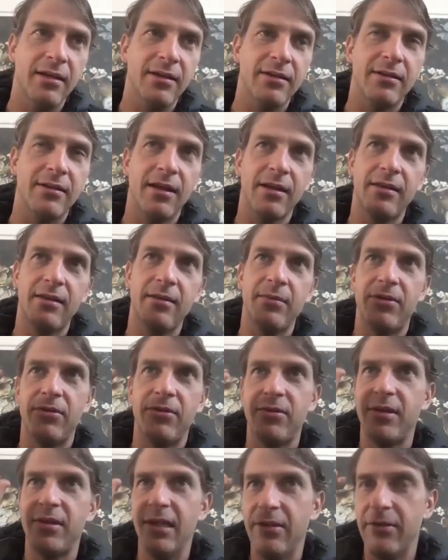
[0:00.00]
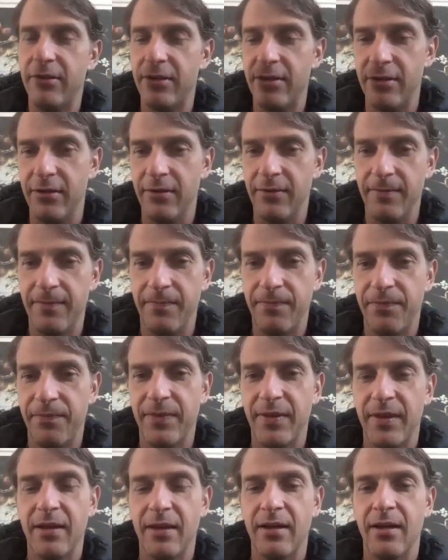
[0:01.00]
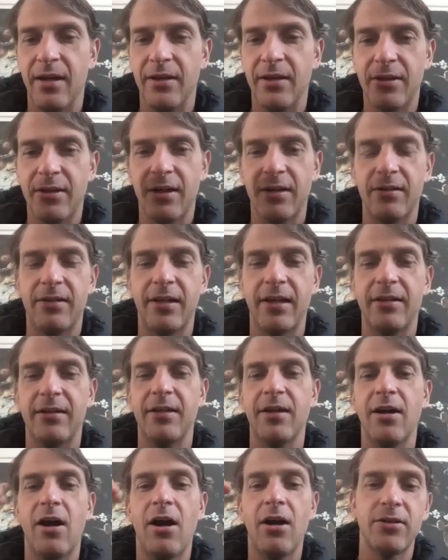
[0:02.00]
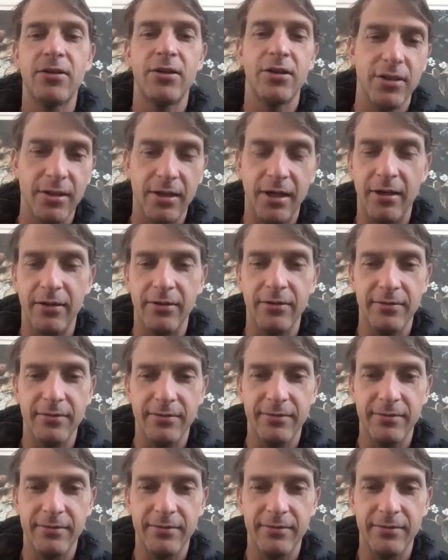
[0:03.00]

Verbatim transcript: it's not the material. I just got to take the oxygen out.